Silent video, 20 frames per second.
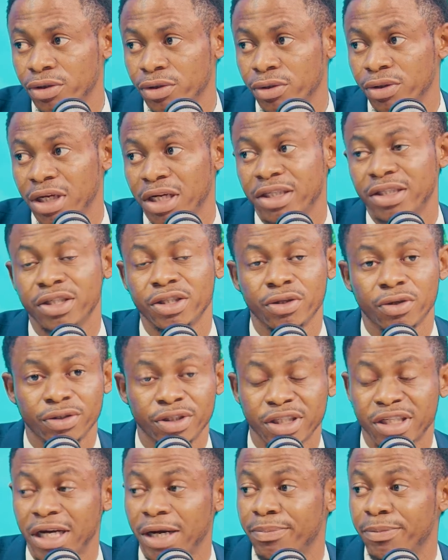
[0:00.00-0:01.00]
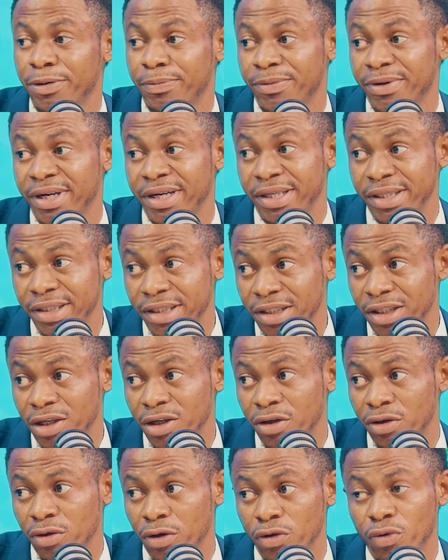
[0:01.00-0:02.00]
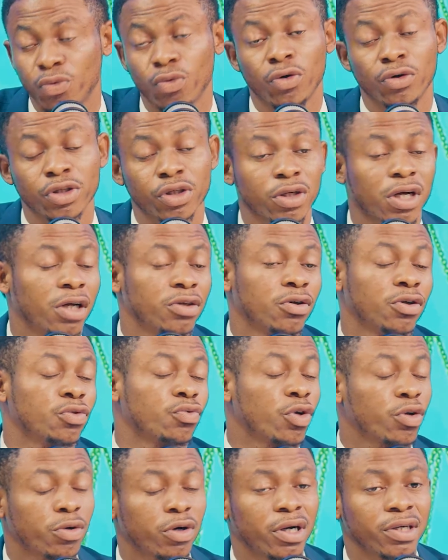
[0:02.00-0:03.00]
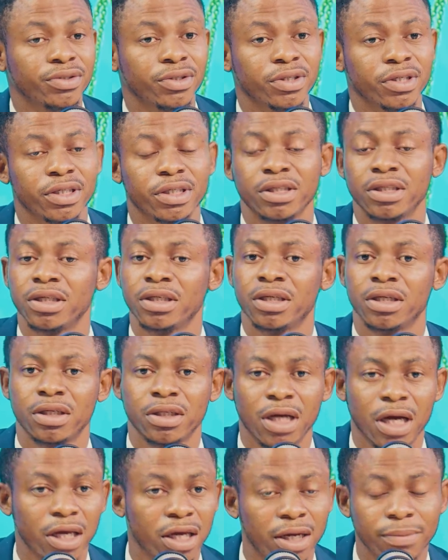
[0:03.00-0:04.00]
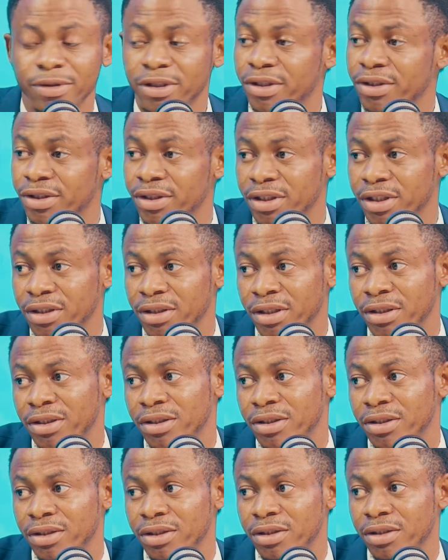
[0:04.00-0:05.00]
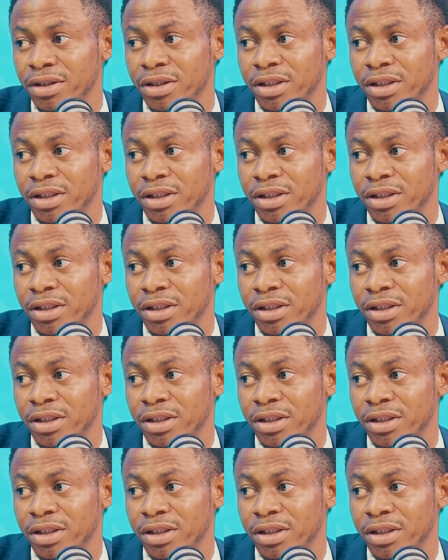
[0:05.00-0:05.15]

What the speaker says: so that he or she can prepare ahead. Not one they can just wake up and say, okay, I am increasing the rent. They are